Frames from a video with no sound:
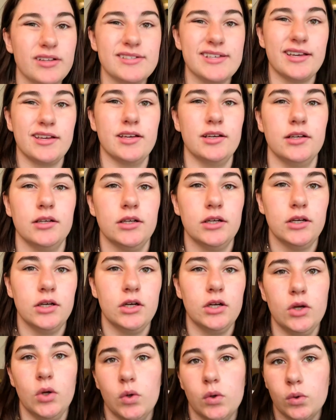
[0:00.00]
It's like a
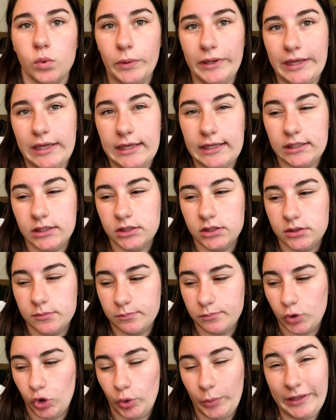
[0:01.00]
weird
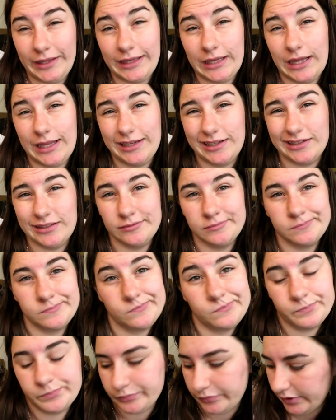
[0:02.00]
bluey color,
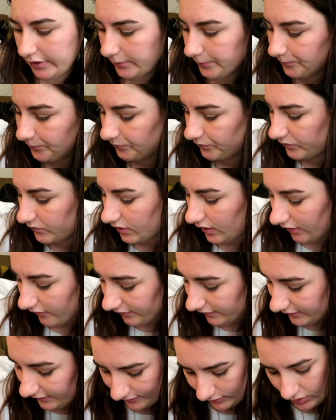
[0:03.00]
but I
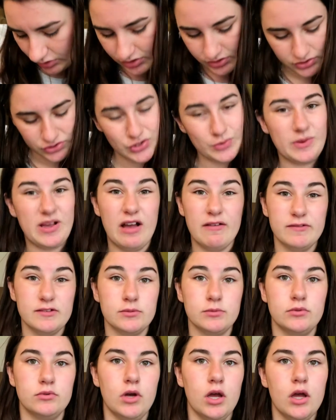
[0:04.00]
really like those. Super
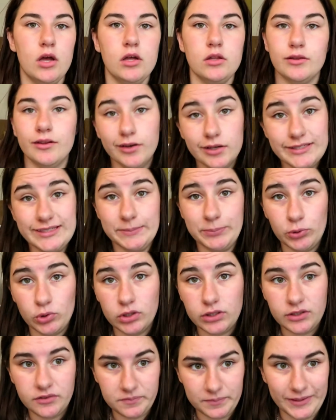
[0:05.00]
comfortable. They're not
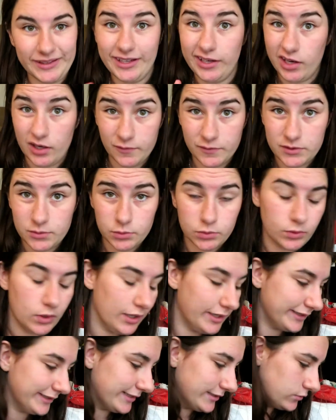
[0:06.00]
supportive, but they're comfortable,
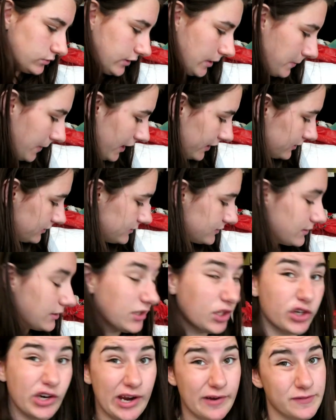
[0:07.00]
and that's all that matters.
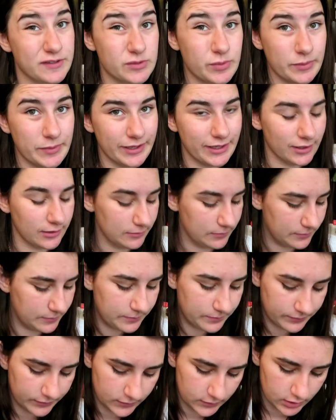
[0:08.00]
And they're great for swimming in.
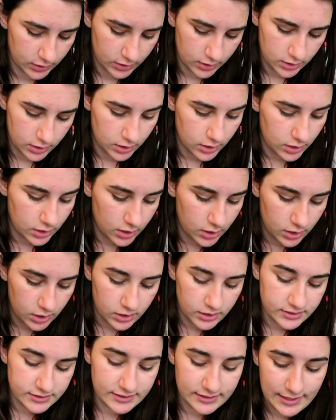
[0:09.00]

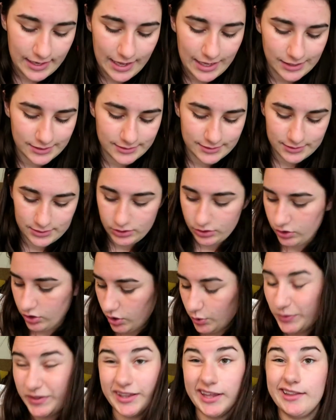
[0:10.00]
So next, to
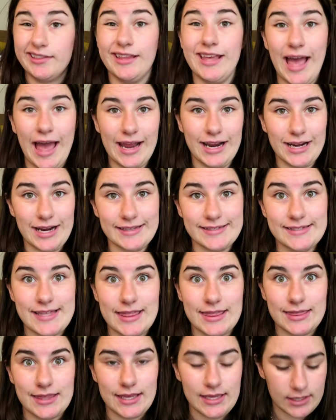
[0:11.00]
go with like the Adidas
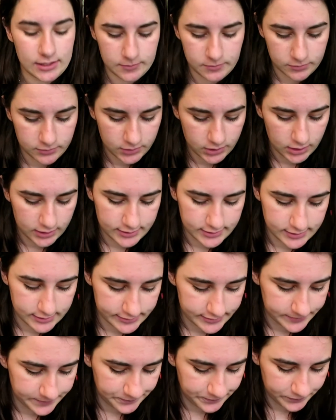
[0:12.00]
theme,
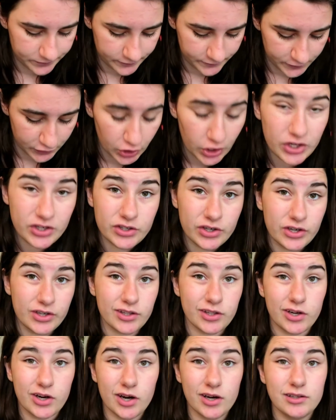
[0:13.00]
because if you don't know,
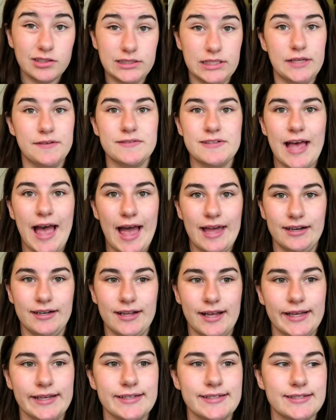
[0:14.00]
your girl loves
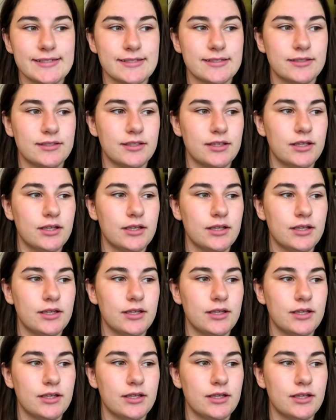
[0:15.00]
Adidas.